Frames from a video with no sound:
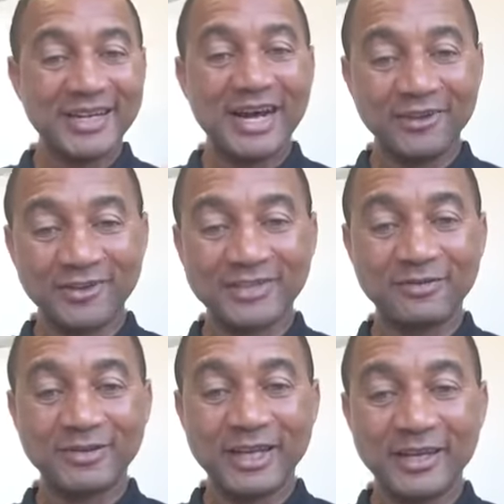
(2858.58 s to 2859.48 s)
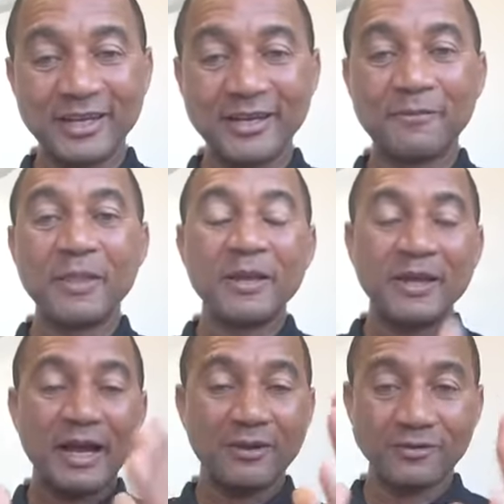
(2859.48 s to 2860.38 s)
I'll just leave it here.
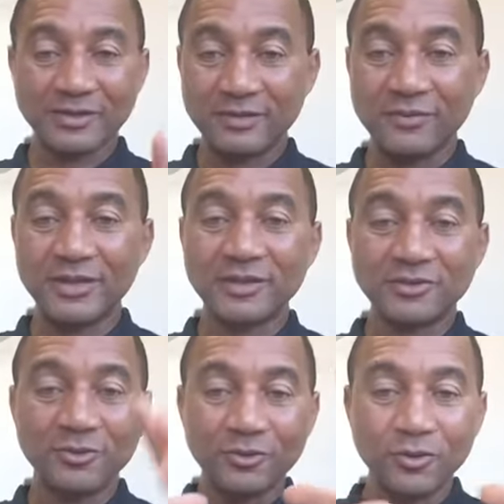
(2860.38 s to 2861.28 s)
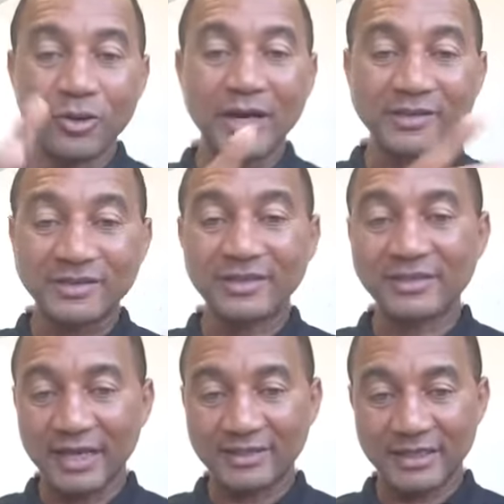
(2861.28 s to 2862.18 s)
I'll just leave it here. So you go and seek
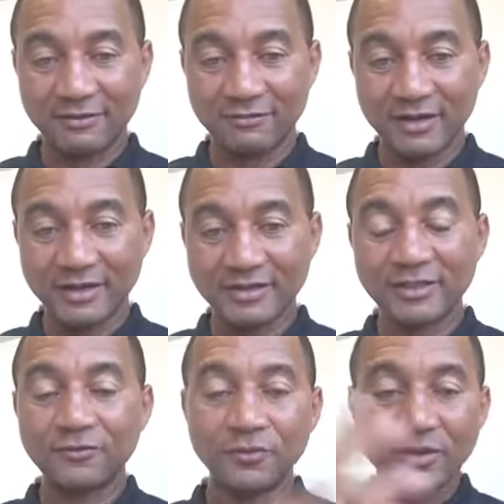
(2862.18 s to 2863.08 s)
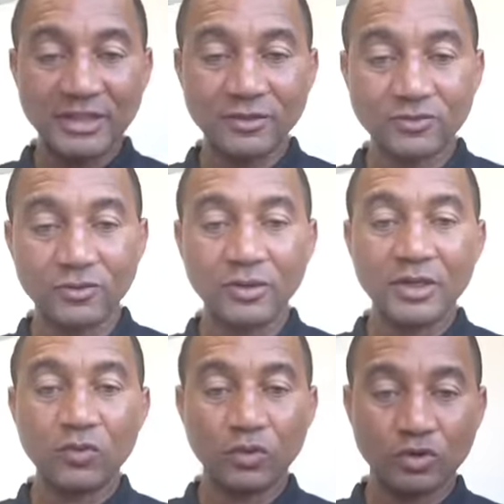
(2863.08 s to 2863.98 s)
tax advice if you intend to
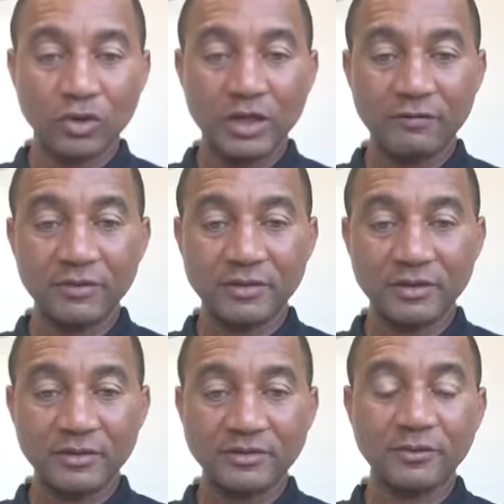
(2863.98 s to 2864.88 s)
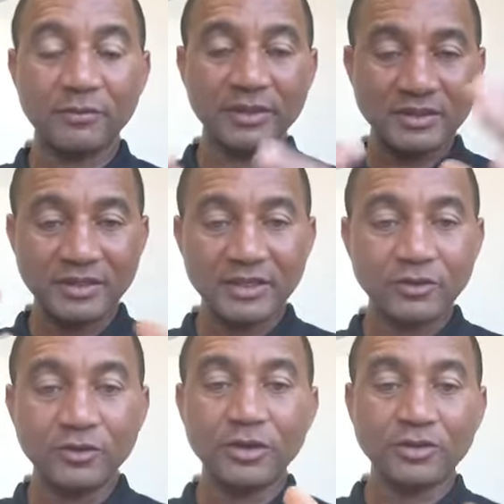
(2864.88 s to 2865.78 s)
withdraw everything. So, but
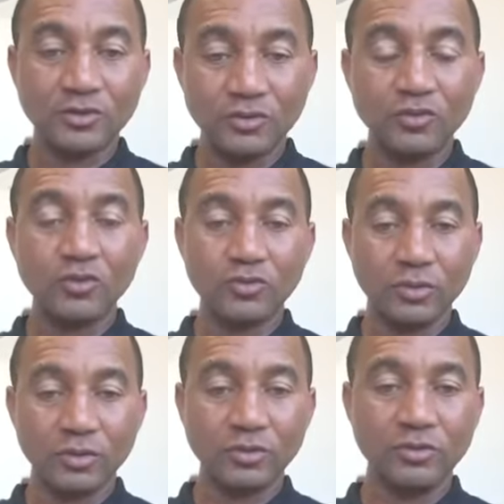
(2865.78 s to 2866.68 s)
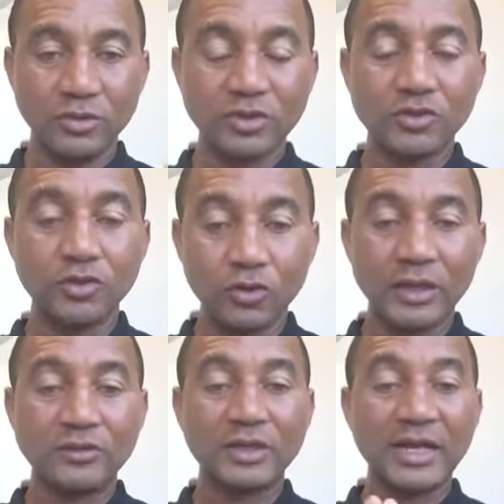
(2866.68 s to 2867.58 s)
you need to know
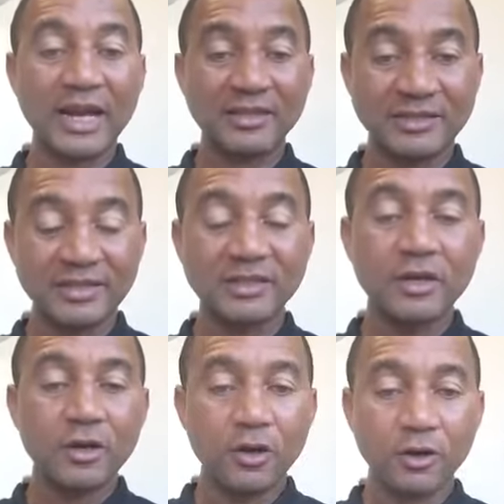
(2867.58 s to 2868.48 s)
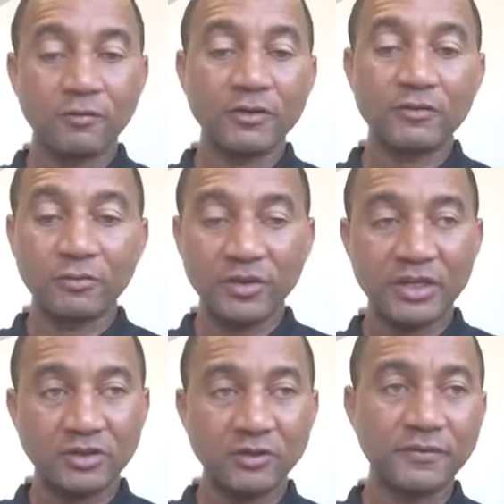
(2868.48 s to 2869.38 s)
that you can access all of it from the
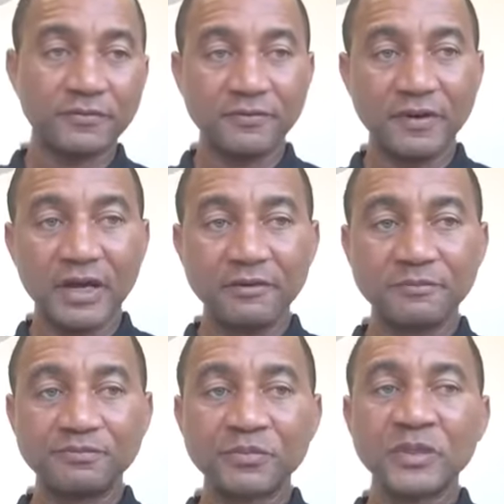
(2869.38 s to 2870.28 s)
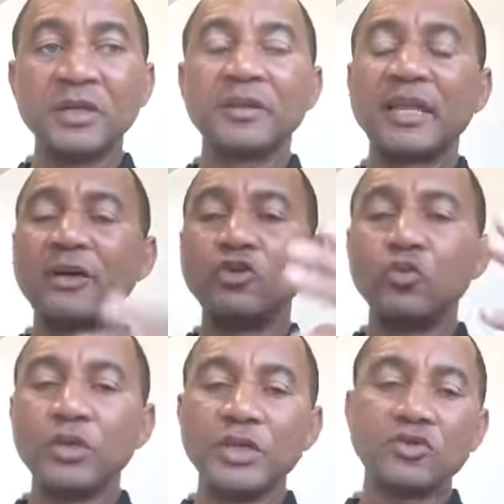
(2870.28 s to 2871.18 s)
age of 55. Now you
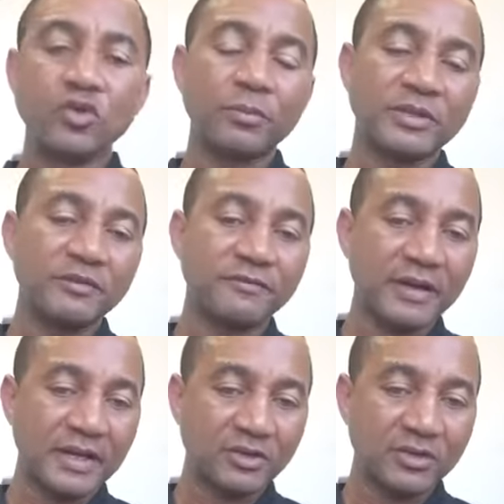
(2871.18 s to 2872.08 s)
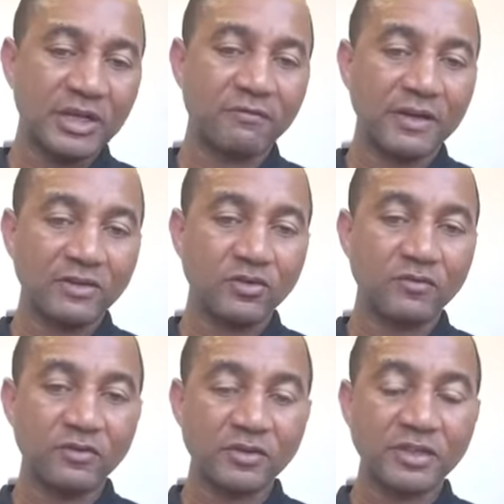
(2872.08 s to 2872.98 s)
will need to obtain financial advice,
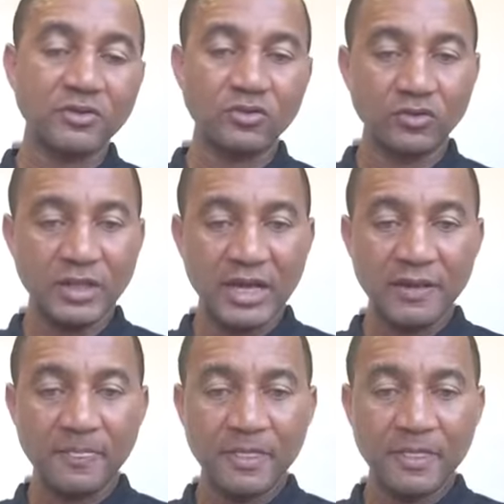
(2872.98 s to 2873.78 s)
obviously, to do that.